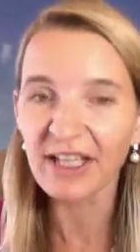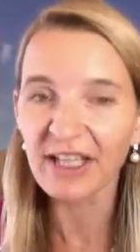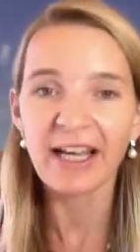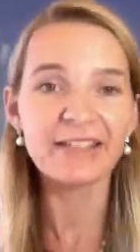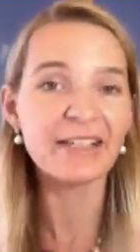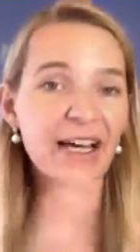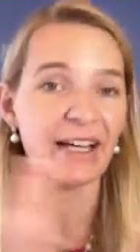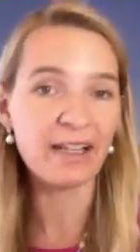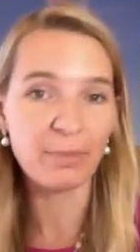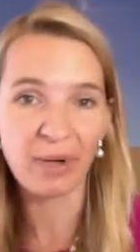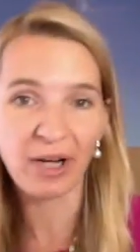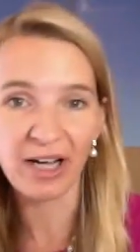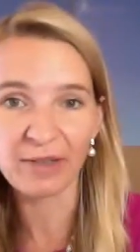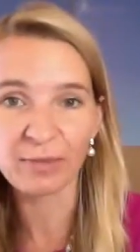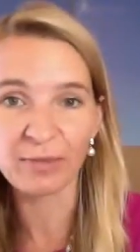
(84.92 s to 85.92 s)
and the other
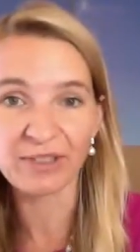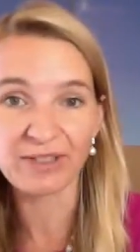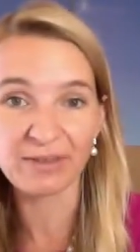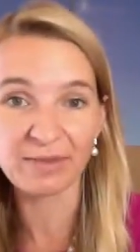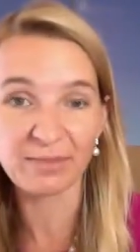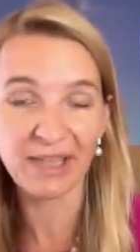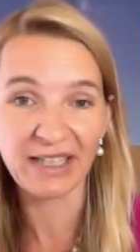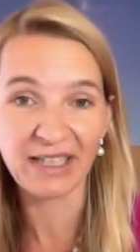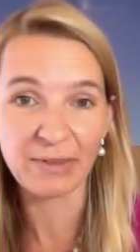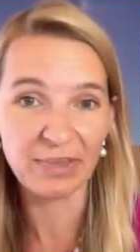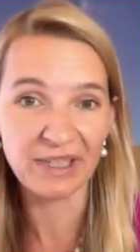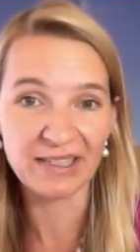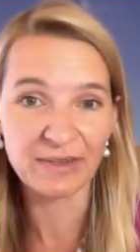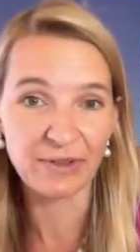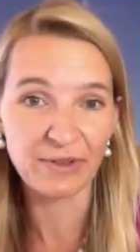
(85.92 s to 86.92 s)
part was making
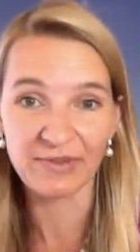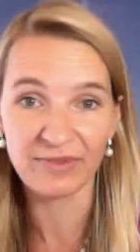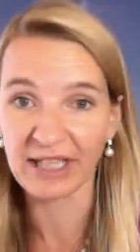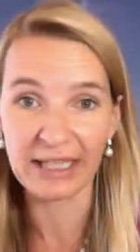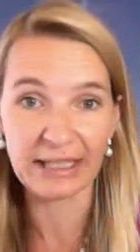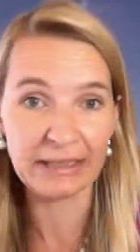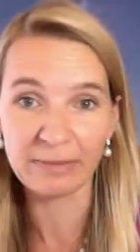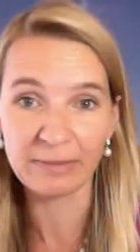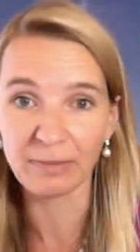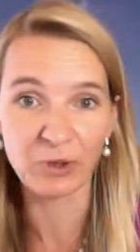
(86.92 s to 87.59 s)
peace with that I